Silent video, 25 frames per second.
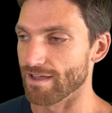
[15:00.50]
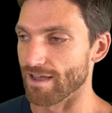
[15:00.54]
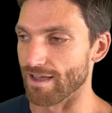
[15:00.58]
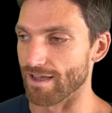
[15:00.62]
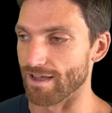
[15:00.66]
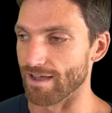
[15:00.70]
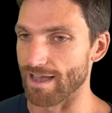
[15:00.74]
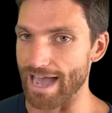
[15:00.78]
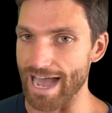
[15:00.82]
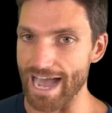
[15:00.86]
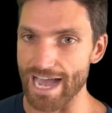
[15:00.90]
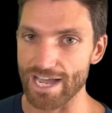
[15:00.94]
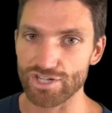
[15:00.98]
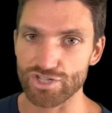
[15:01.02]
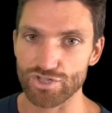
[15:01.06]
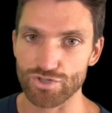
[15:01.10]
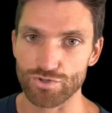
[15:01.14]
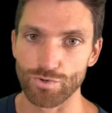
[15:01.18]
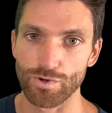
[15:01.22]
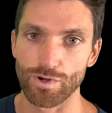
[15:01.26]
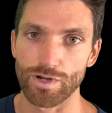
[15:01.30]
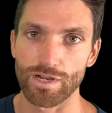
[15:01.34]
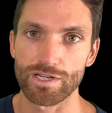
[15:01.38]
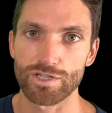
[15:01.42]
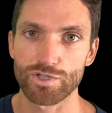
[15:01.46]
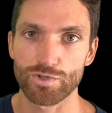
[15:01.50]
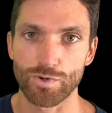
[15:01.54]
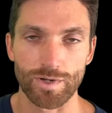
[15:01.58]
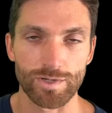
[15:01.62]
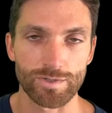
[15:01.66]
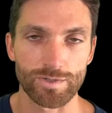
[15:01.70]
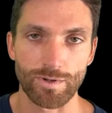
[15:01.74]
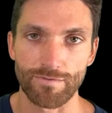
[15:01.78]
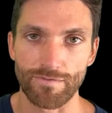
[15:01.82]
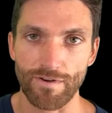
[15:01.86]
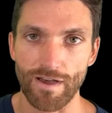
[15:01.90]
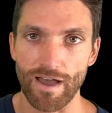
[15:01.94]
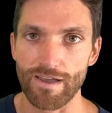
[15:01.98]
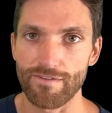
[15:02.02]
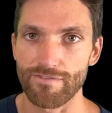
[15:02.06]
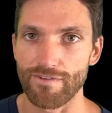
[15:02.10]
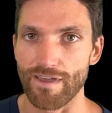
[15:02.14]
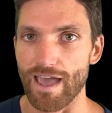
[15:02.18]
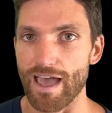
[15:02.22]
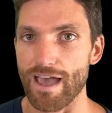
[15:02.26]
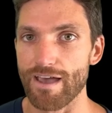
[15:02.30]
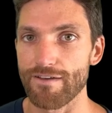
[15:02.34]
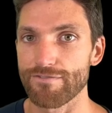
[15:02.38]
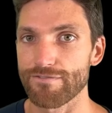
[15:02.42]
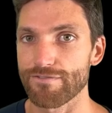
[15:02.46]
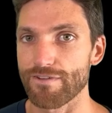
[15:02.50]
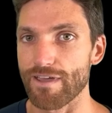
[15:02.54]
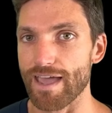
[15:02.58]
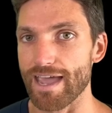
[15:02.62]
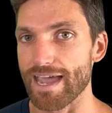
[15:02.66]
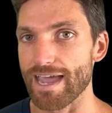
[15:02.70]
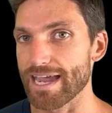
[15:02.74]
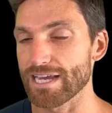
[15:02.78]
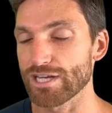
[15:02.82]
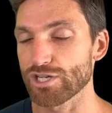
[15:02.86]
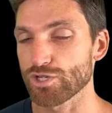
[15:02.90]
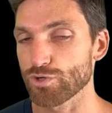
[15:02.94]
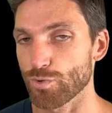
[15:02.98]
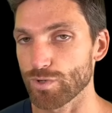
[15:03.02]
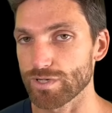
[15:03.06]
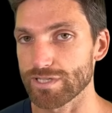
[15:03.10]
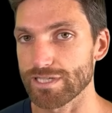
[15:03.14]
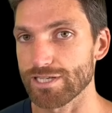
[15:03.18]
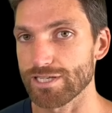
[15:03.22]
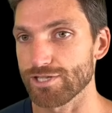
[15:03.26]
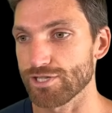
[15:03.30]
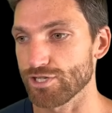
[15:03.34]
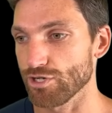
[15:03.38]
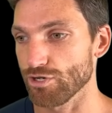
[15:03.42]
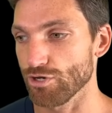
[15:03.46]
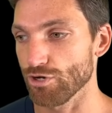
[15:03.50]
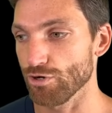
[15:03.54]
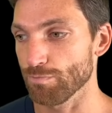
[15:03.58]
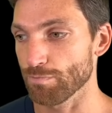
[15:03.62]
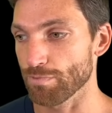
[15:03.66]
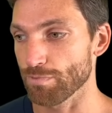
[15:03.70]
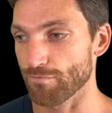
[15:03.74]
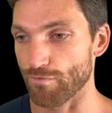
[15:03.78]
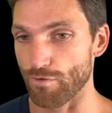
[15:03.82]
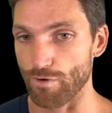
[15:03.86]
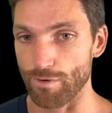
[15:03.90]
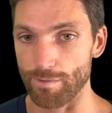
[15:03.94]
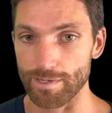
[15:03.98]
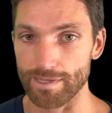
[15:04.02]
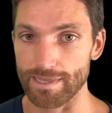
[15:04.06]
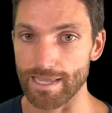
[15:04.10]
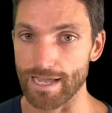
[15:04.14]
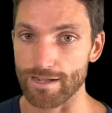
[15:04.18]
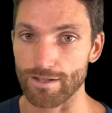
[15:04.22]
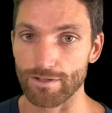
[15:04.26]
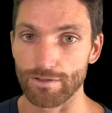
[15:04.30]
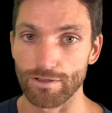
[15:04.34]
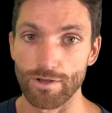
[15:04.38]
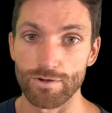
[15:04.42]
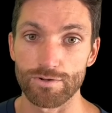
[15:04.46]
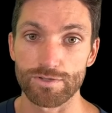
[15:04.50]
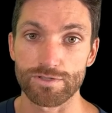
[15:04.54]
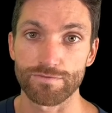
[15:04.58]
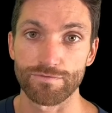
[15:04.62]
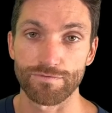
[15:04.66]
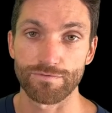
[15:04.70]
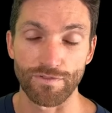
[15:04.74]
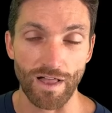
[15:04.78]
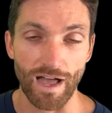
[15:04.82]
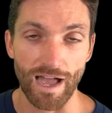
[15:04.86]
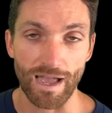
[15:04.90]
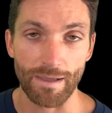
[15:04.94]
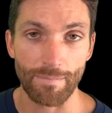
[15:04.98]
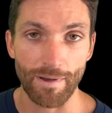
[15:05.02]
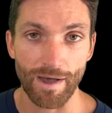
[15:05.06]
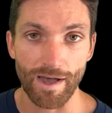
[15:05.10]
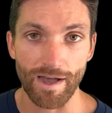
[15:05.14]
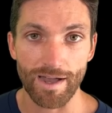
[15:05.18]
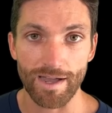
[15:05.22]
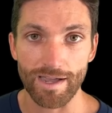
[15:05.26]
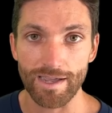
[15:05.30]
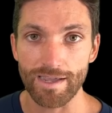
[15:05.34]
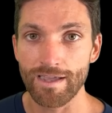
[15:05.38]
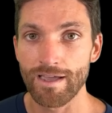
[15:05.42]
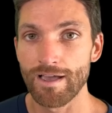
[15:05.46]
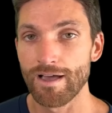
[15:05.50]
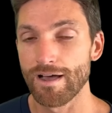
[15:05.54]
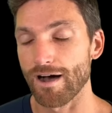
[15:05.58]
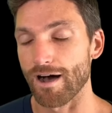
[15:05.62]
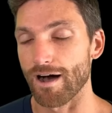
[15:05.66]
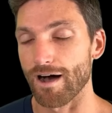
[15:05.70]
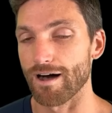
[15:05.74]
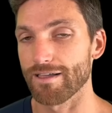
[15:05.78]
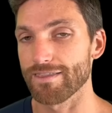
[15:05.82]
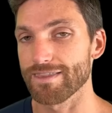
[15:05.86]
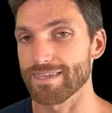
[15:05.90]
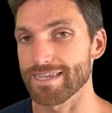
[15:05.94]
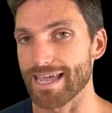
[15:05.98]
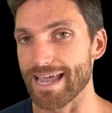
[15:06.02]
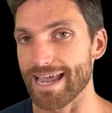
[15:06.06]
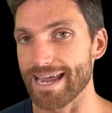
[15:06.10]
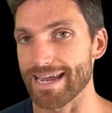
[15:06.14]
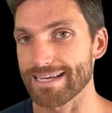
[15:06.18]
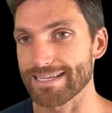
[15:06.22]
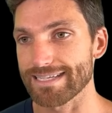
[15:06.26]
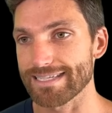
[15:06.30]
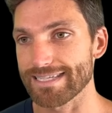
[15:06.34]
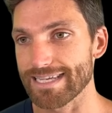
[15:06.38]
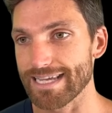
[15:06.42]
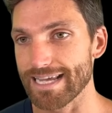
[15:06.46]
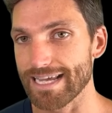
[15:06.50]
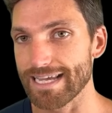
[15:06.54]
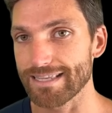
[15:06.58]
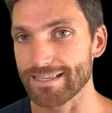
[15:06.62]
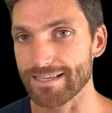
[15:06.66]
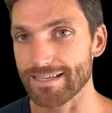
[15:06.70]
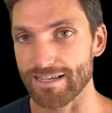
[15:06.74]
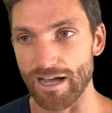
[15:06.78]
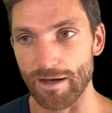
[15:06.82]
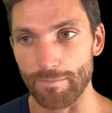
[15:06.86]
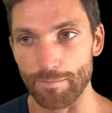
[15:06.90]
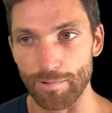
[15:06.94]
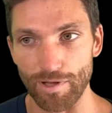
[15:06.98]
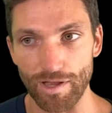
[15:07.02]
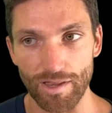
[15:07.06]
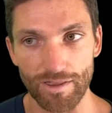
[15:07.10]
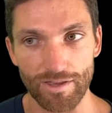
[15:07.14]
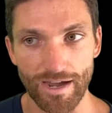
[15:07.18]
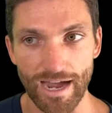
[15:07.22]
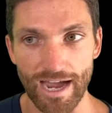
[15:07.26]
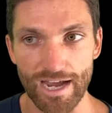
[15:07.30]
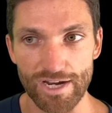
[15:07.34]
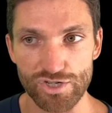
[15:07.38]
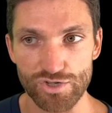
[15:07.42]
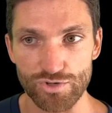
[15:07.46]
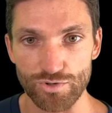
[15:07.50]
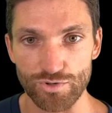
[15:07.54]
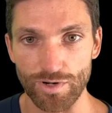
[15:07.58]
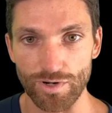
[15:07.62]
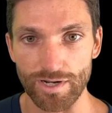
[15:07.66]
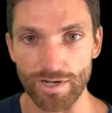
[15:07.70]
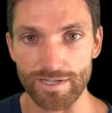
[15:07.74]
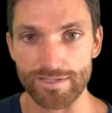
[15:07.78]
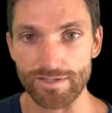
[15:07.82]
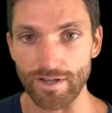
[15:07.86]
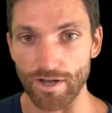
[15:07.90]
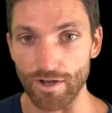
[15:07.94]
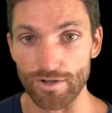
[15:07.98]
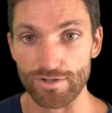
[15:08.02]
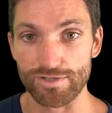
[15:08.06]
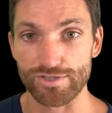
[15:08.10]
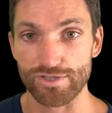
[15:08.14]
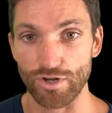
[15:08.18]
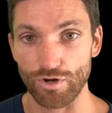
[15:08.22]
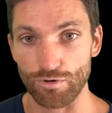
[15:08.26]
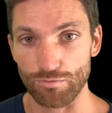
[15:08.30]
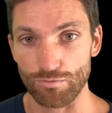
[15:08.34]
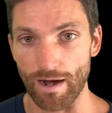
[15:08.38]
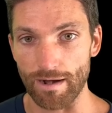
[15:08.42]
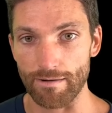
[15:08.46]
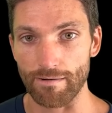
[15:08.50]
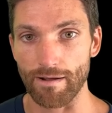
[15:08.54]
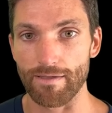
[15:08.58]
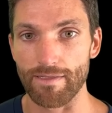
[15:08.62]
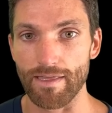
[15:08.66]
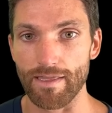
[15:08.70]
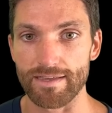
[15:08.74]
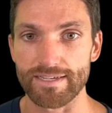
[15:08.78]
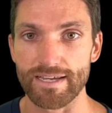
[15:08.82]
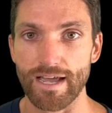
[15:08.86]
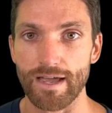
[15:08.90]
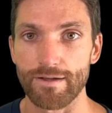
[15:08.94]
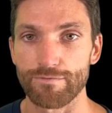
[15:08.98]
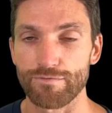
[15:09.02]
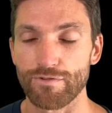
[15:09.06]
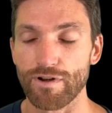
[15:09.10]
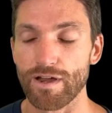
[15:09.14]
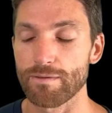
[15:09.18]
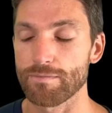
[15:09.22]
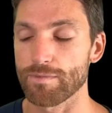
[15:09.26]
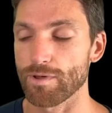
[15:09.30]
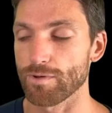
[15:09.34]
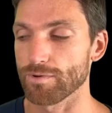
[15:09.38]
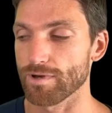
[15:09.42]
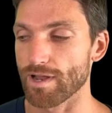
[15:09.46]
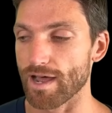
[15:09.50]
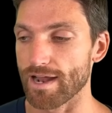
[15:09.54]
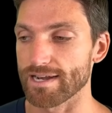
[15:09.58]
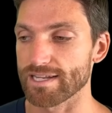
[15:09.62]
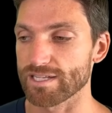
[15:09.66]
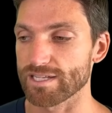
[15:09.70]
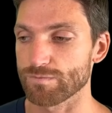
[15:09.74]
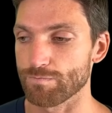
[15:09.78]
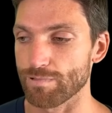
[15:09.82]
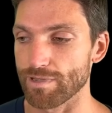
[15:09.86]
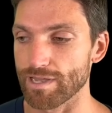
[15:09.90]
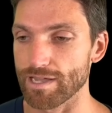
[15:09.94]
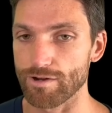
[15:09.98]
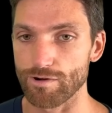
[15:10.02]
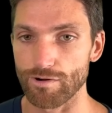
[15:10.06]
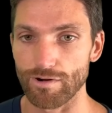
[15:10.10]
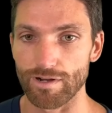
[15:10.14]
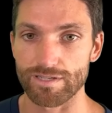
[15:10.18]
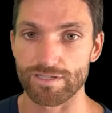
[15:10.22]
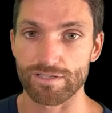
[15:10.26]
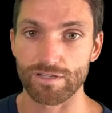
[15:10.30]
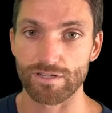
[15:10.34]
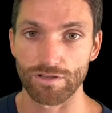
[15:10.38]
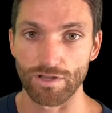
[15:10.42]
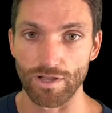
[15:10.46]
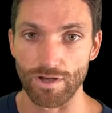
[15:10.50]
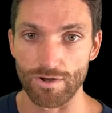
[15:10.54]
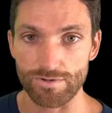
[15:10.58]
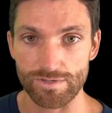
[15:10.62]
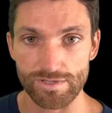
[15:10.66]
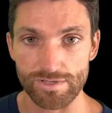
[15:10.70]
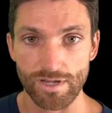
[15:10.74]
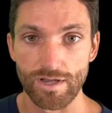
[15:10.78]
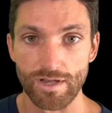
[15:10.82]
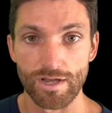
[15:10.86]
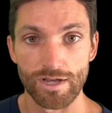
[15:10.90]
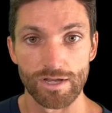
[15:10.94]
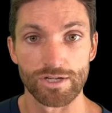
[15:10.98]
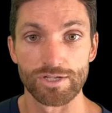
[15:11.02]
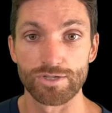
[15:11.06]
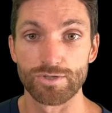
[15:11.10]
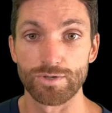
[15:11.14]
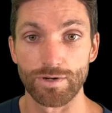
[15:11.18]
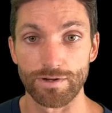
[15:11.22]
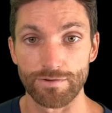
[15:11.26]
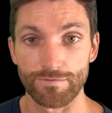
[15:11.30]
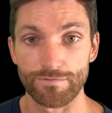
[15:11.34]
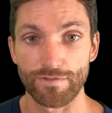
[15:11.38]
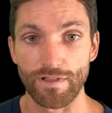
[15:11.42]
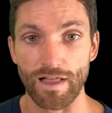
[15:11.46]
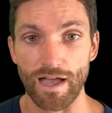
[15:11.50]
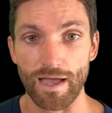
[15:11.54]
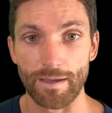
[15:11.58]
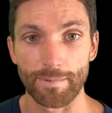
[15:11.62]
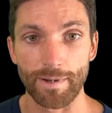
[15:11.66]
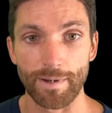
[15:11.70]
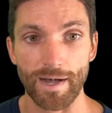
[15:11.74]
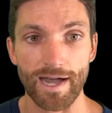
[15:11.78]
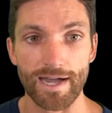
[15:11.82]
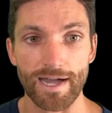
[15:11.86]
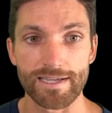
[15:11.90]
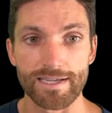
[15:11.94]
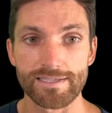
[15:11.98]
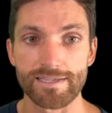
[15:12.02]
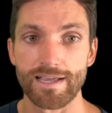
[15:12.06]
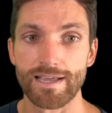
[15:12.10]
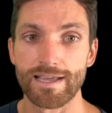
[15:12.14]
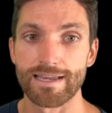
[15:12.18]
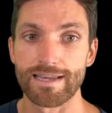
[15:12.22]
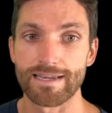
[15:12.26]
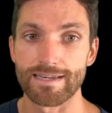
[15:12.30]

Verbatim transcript: uh, asteroid 2025 FA22 performing that close flyby on the 18th. A couple other asteroids also right around that time frame, though not as big or as close, doing flybys.